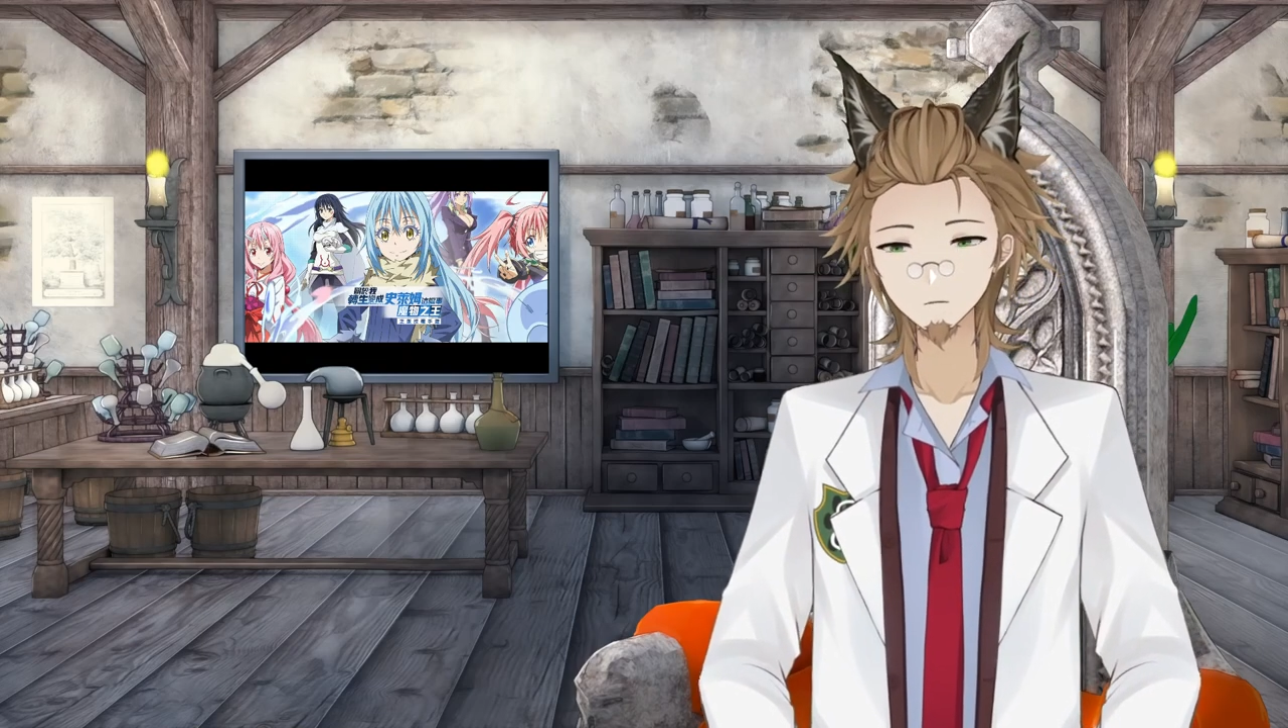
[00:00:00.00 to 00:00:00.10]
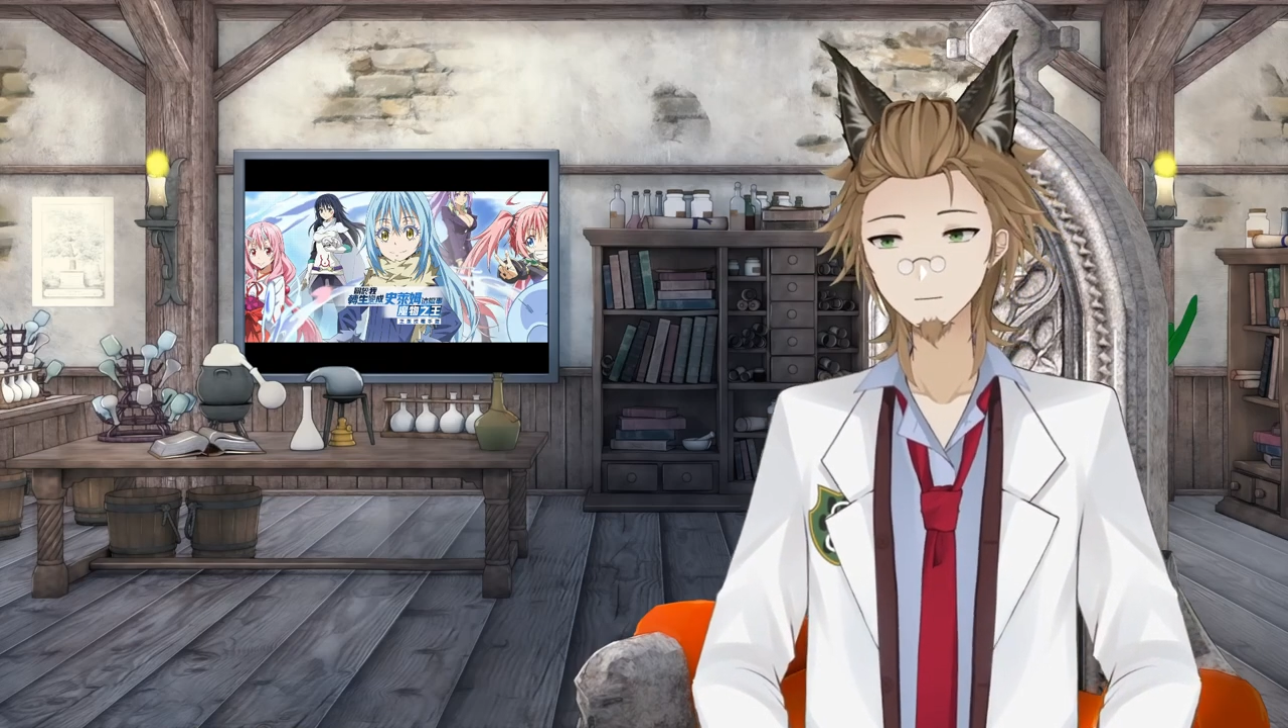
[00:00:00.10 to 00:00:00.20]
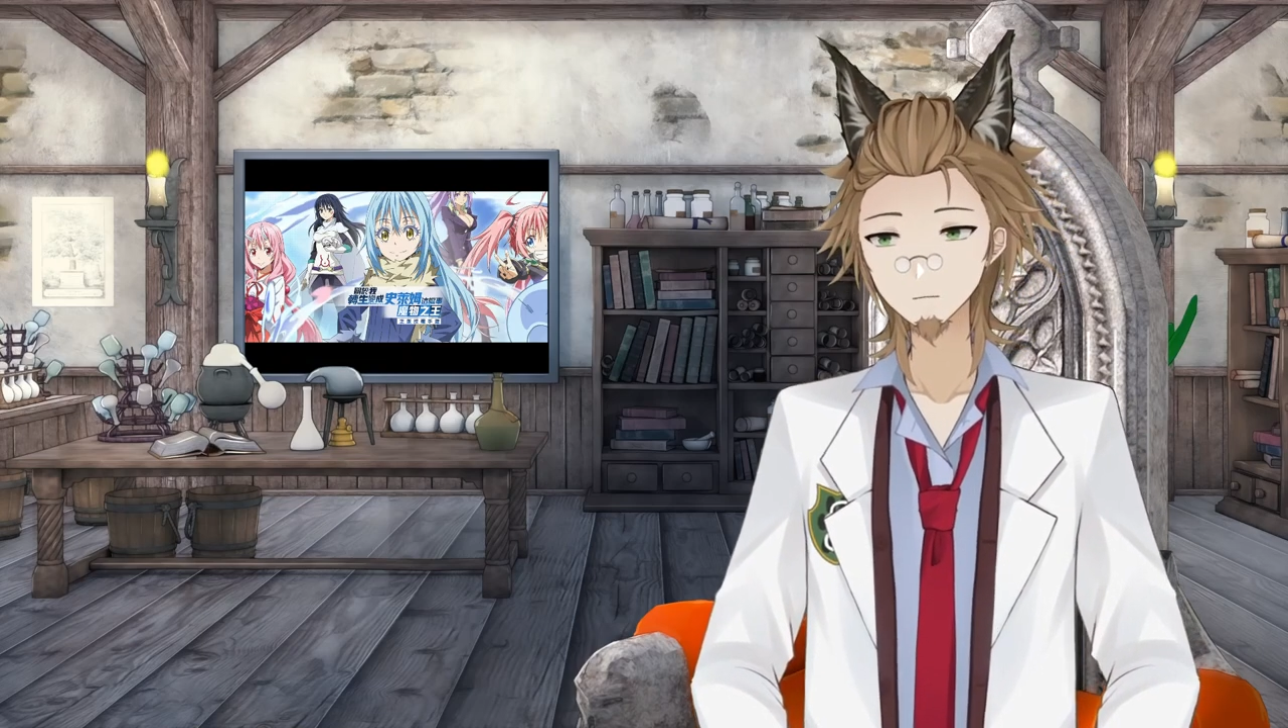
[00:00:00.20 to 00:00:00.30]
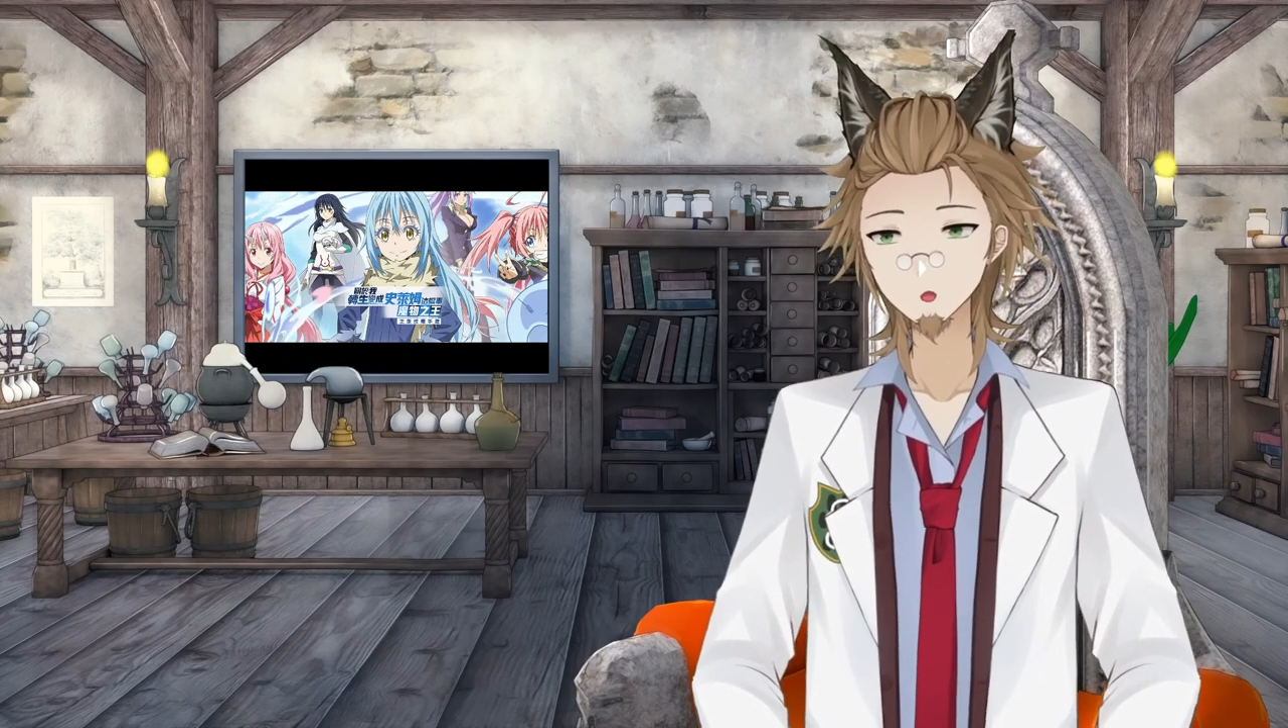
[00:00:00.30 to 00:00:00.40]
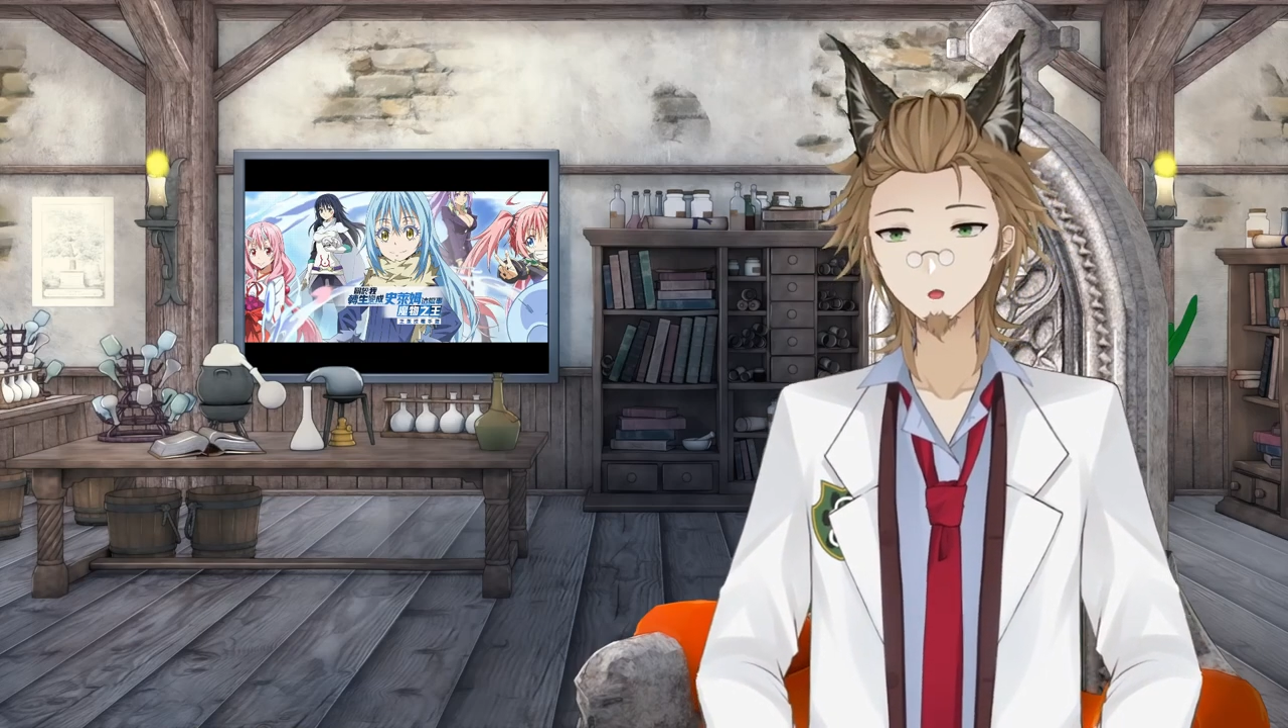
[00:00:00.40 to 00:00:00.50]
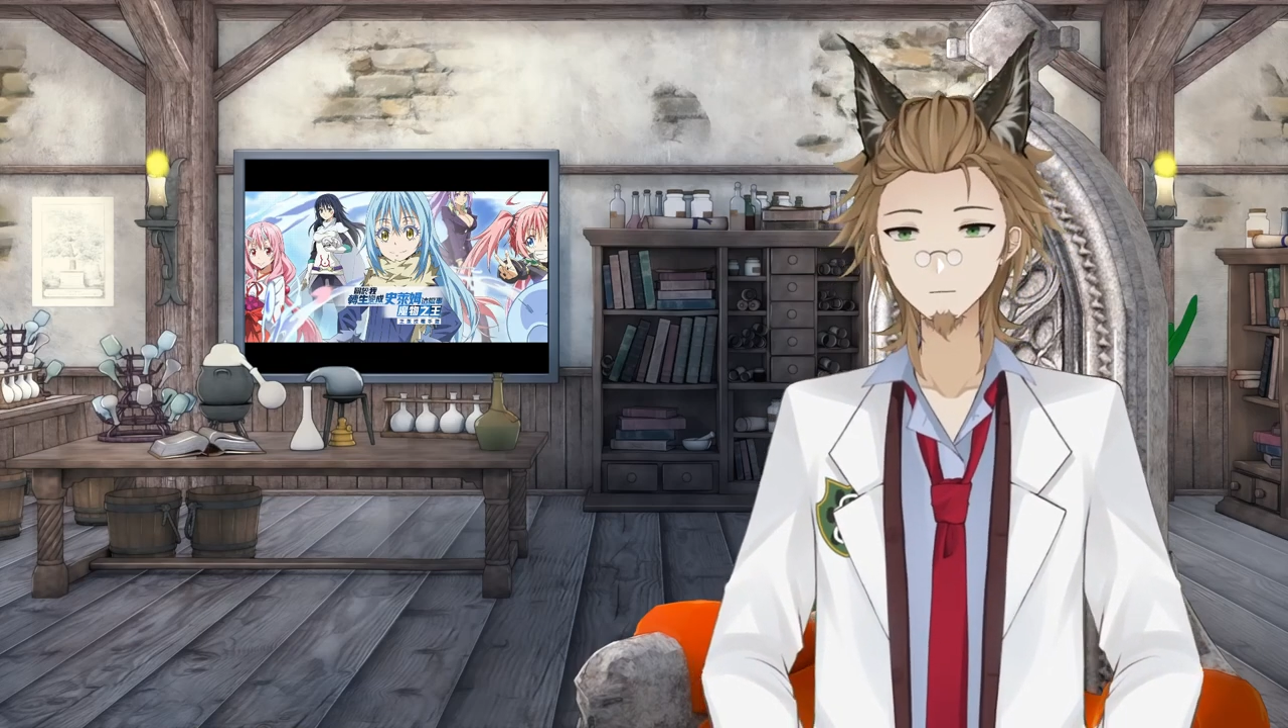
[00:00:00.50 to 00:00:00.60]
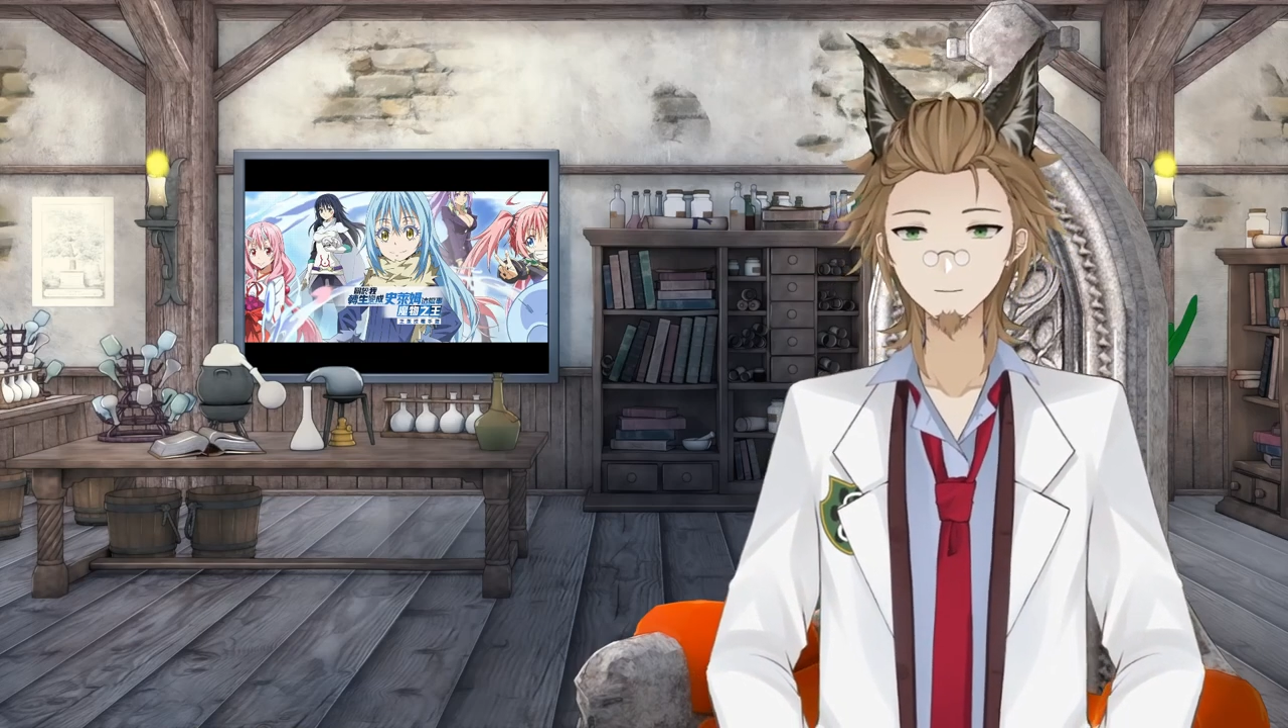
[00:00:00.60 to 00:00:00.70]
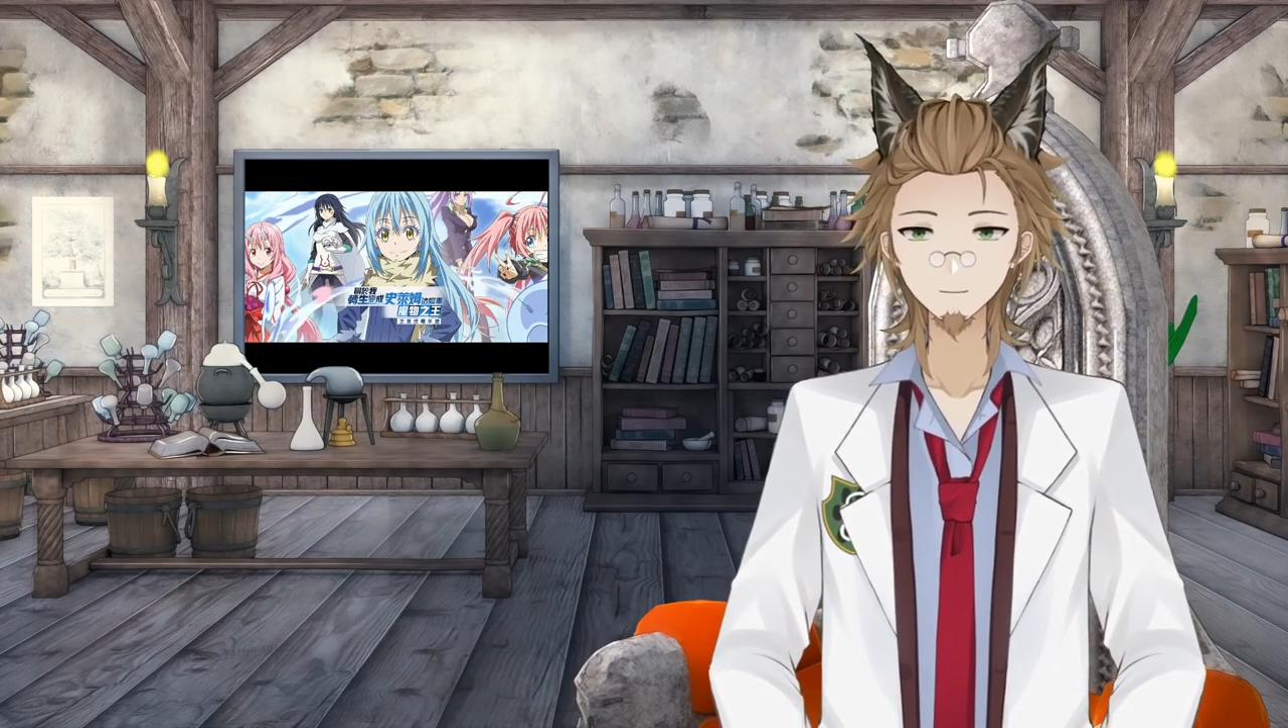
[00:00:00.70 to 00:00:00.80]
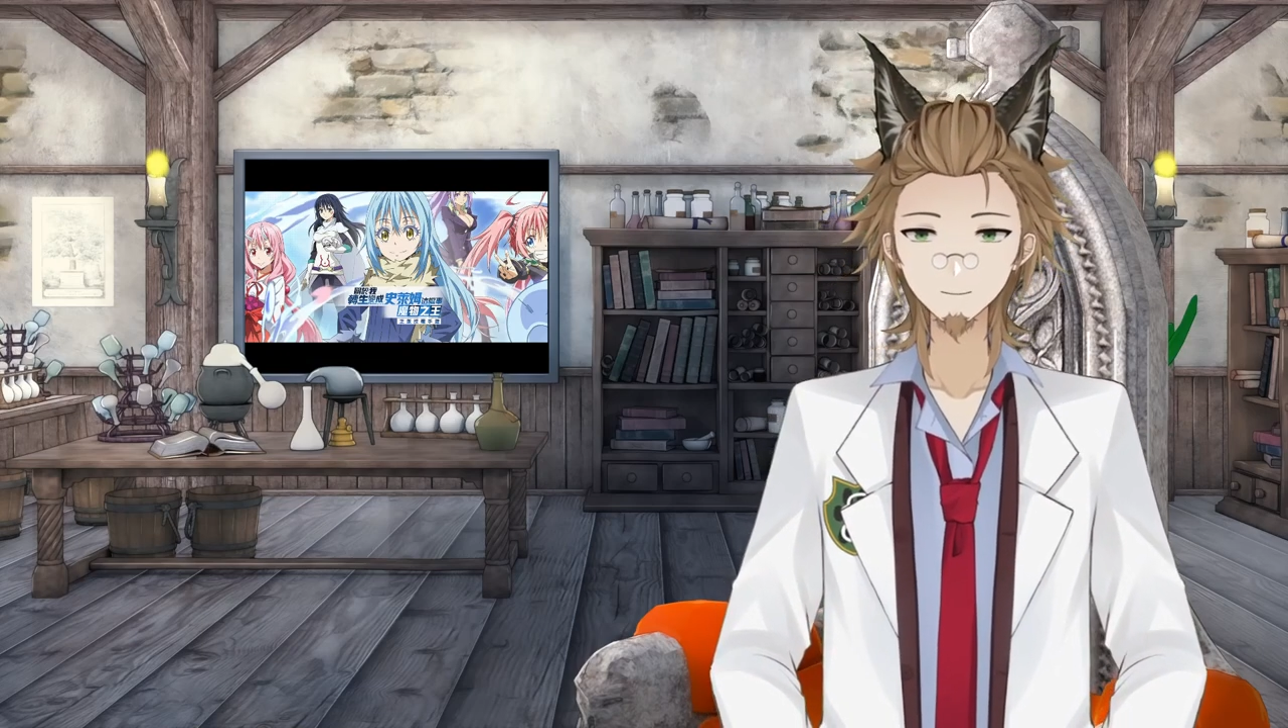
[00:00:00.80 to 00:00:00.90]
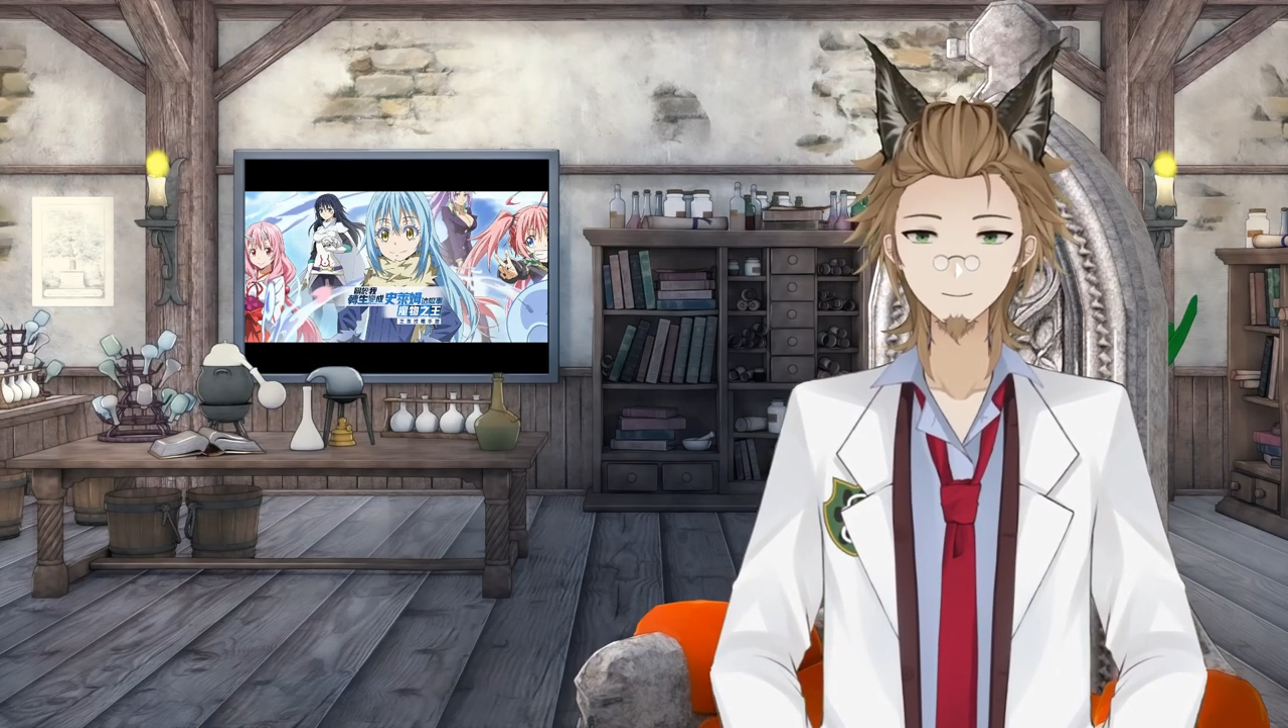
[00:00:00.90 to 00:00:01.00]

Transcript: killing that many people,